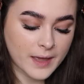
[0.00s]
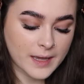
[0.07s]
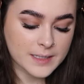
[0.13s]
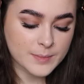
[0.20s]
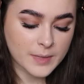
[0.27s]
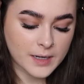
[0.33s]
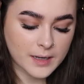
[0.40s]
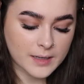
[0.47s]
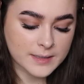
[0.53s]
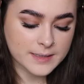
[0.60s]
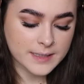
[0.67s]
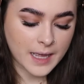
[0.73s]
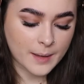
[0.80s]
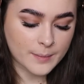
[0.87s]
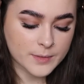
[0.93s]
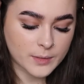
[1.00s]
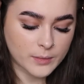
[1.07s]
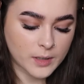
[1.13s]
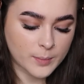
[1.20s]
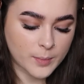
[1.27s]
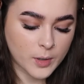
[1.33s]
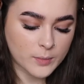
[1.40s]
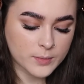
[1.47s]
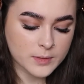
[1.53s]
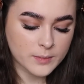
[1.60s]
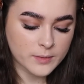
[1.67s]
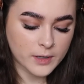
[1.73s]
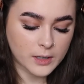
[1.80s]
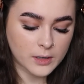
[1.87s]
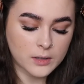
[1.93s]
that is my last step. So I'm going to pop some
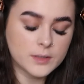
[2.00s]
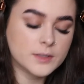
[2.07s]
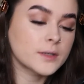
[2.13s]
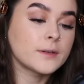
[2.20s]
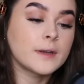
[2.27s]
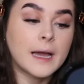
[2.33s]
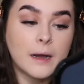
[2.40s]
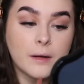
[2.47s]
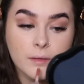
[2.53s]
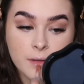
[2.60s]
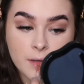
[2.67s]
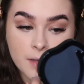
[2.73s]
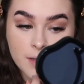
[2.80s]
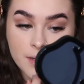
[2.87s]
of the gloss on now,